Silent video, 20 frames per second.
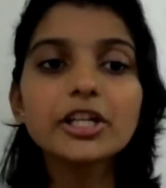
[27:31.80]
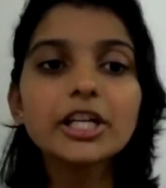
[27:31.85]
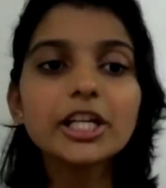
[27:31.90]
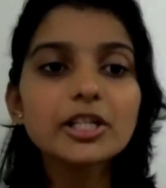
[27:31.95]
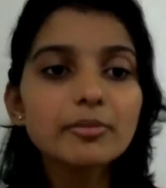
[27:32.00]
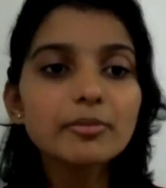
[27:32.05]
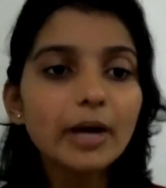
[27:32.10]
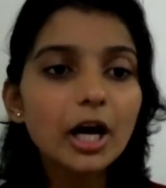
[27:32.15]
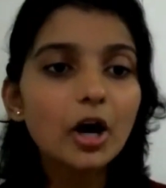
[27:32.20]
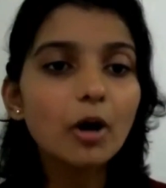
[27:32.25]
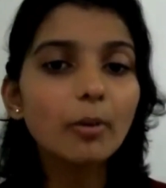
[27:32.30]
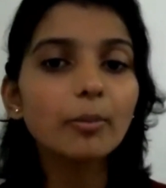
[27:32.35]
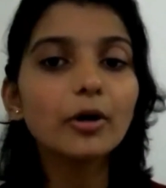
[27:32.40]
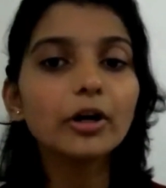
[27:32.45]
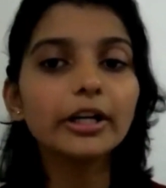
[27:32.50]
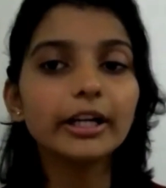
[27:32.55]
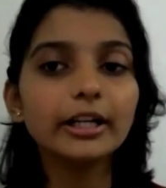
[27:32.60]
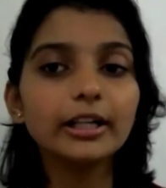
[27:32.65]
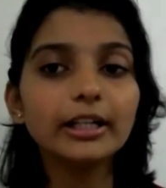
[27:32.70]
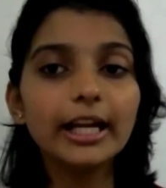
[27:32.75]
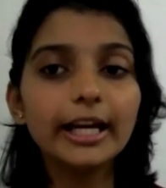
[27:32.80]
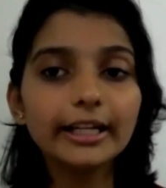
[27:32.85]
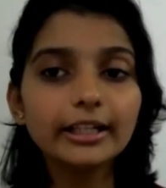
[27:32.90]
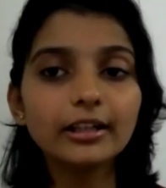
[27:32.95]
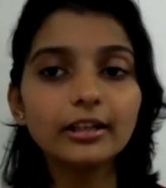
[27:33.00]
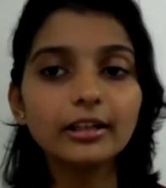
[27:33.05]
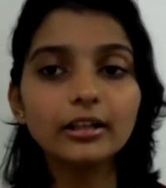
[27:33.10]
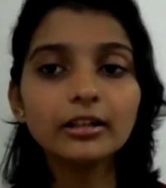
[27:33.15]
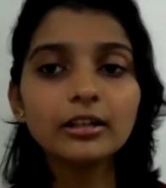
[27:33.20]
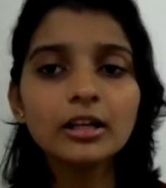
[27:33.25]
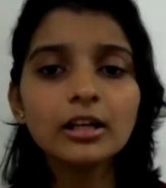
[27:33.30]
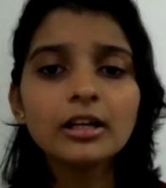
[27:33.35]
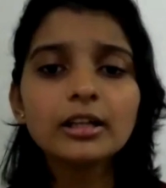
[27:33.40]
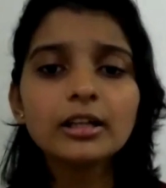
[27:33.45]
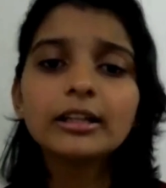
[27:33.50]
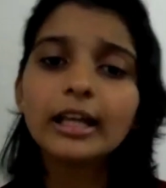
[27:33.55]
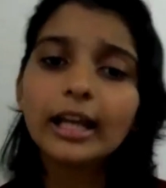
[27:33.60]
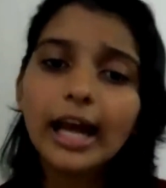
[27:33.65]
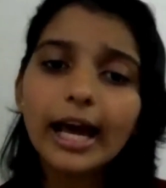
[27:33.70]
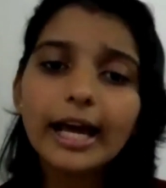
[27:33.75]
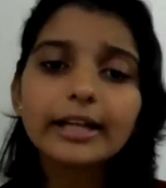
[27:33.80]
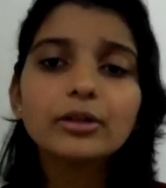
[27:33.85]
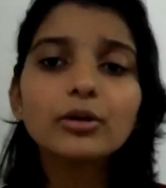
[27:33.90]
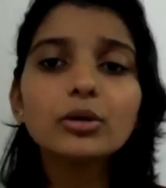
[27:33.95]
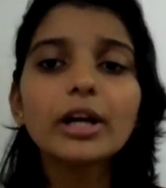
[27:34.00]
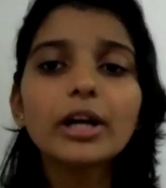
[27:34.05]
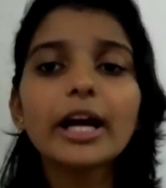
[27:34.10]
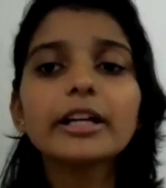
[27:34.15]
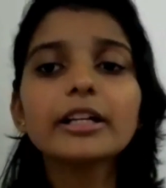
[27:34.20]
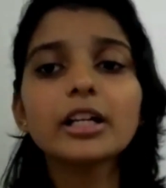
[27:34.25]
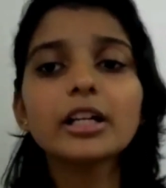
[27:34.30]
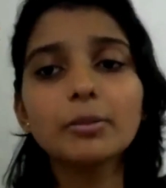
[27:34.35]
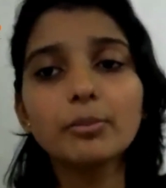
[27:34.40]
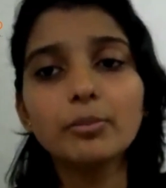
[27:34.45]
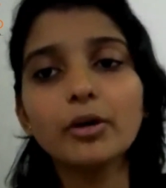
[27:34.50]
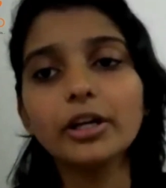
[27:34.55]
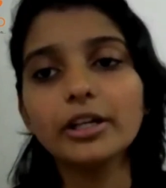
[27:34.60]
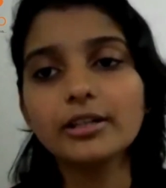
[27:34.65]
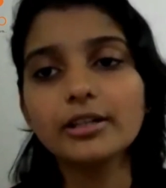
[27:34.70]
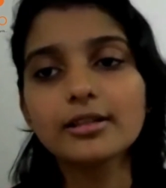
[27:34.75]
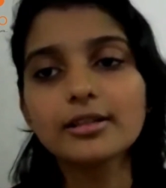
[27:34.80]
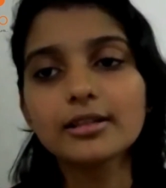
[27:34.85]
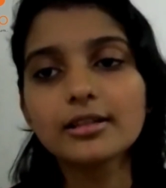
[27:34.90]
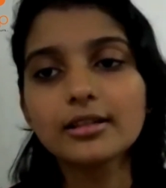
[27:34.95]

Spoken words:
my opponent later, then I do write her points.